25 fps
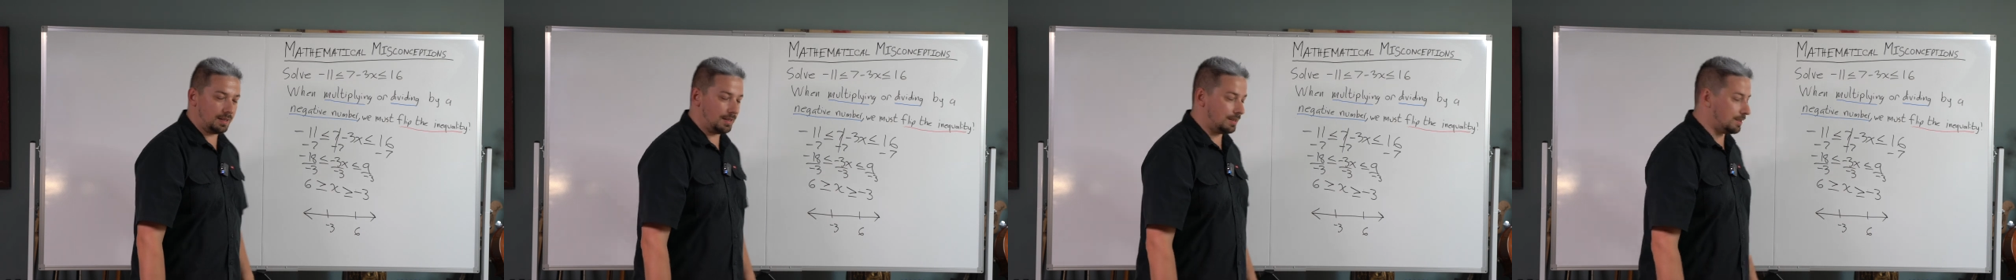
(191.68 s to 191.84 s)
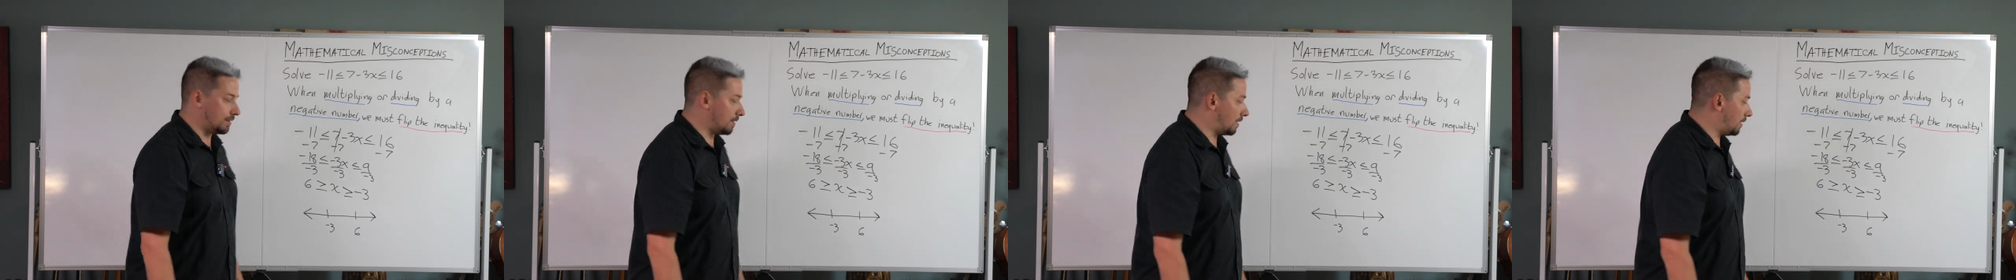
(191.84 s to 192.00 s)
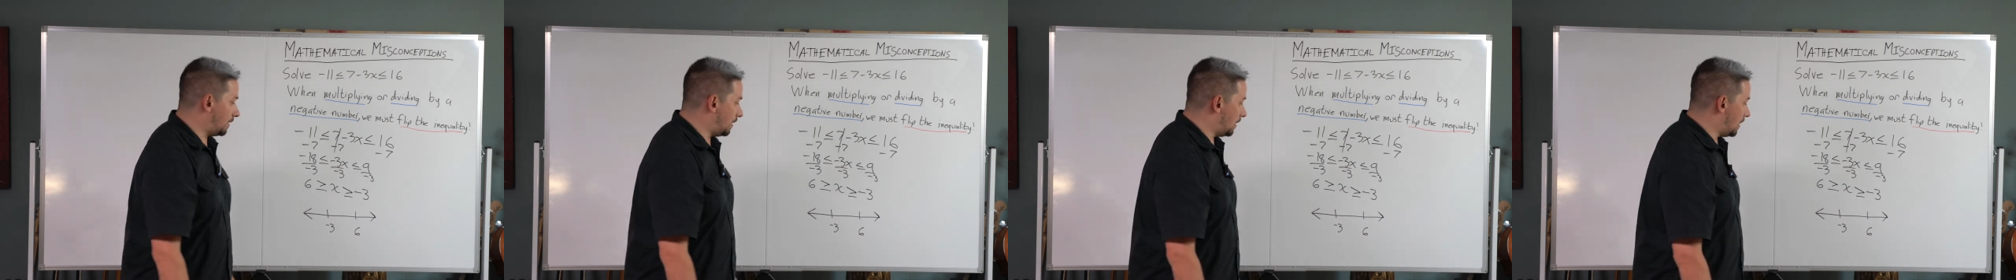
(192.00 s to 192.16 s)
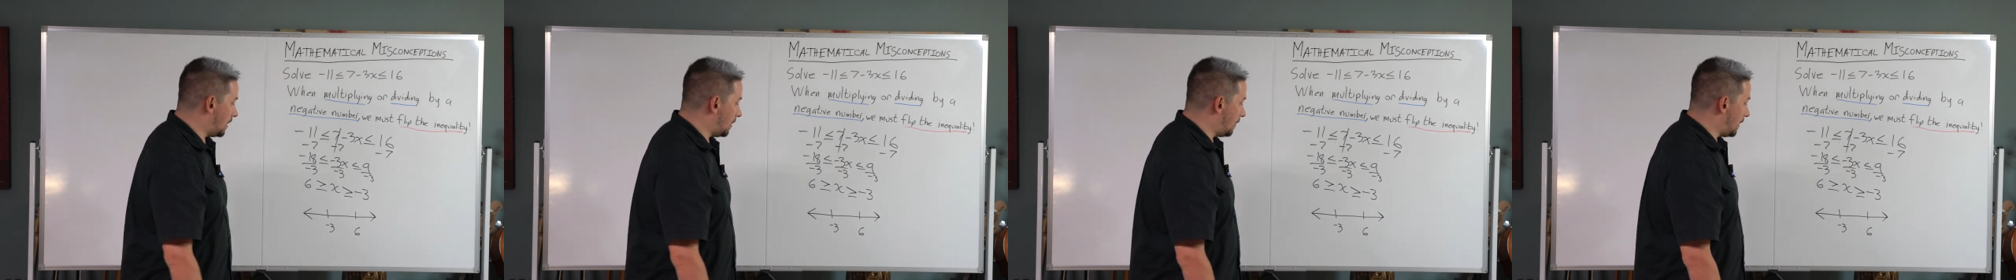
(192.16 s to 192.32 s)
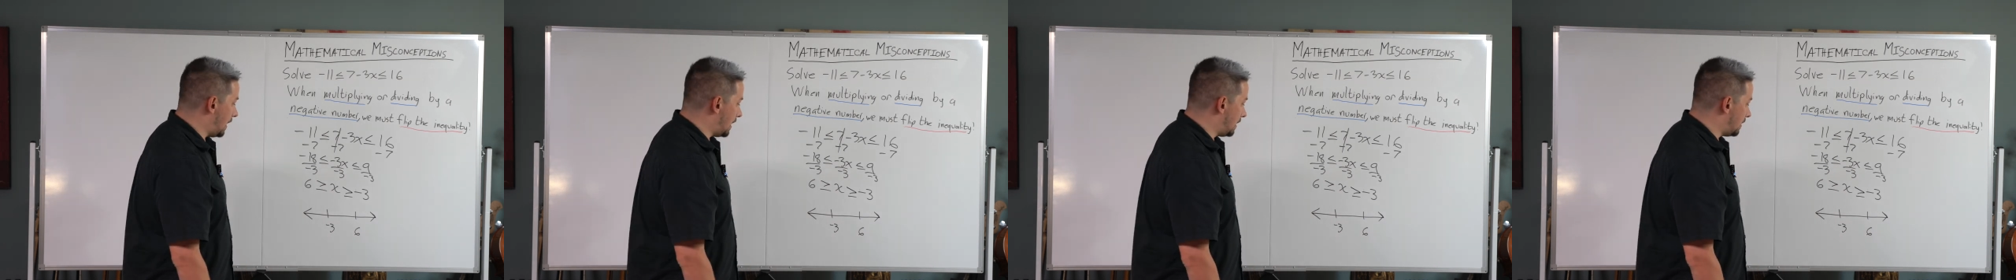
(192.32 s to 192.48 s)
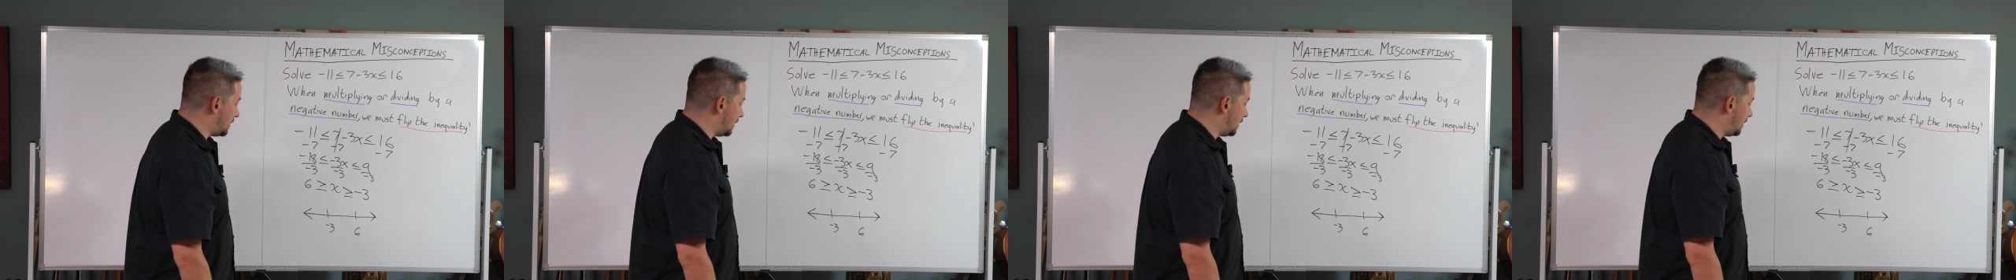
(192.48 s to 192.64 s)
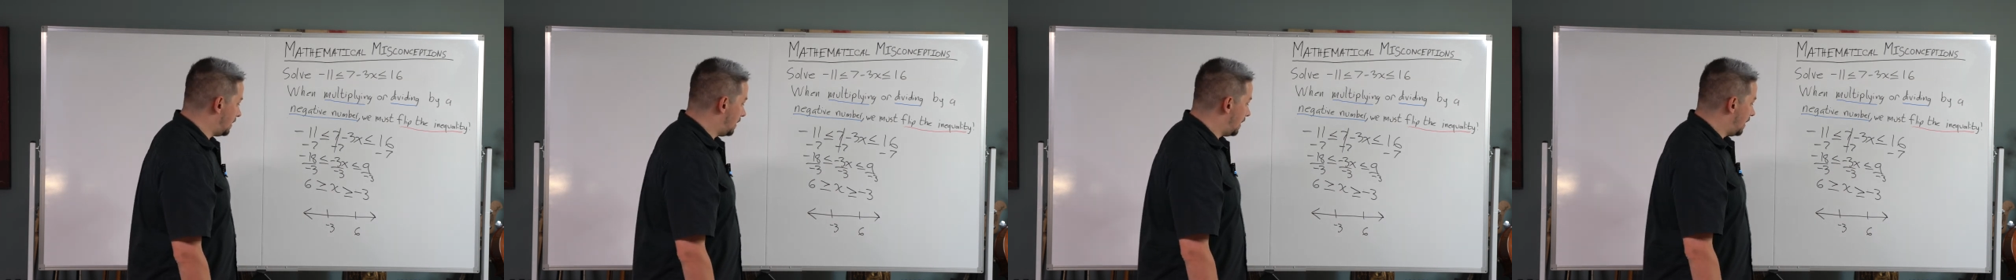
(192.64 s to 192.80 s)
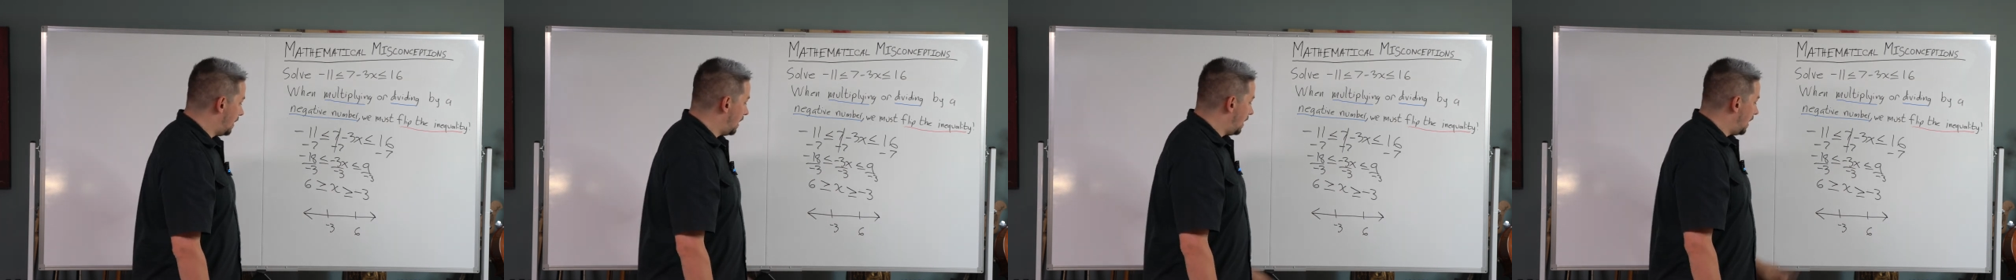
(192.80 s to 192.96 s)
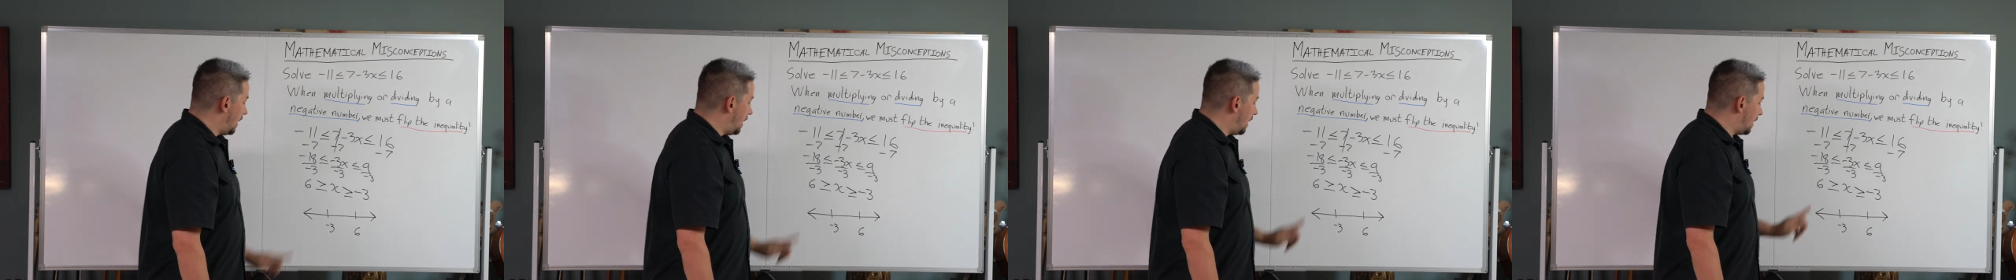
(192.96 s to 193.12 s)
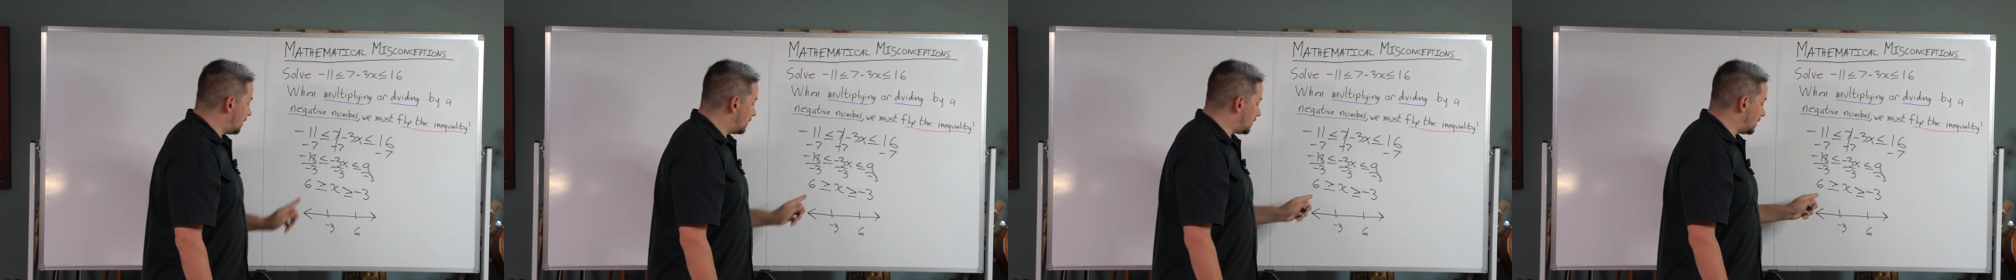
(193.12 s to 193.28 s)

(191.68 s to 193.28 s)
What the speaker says: is on the low end. Now,